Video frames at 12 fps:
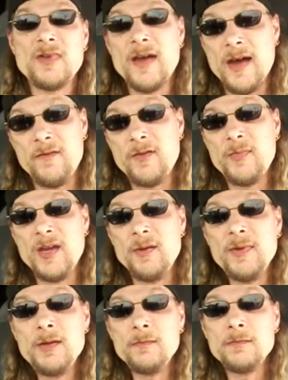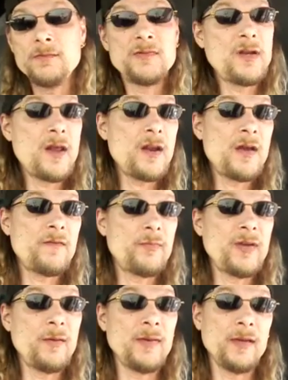to have the baby, to not have the
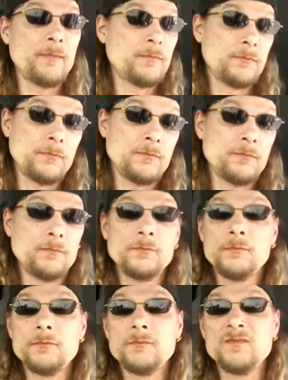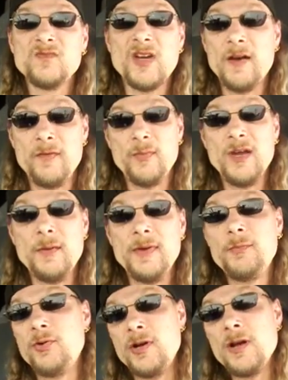baby. To have the
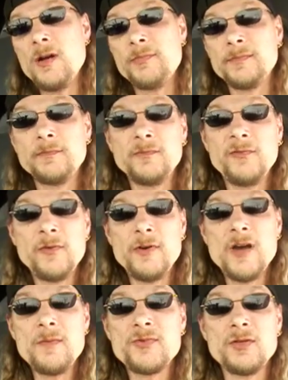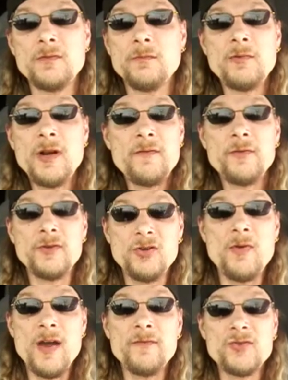baby, put it up for adoption. Whatever.
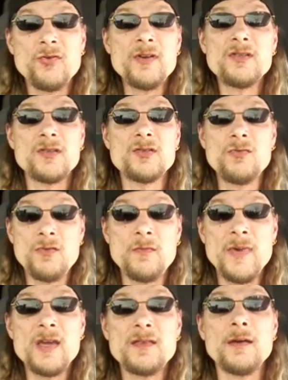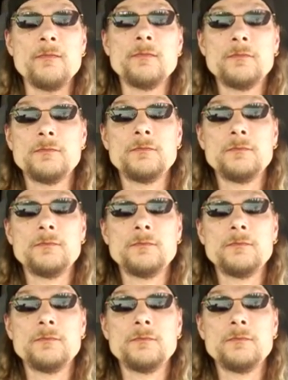You have choices. You can make them.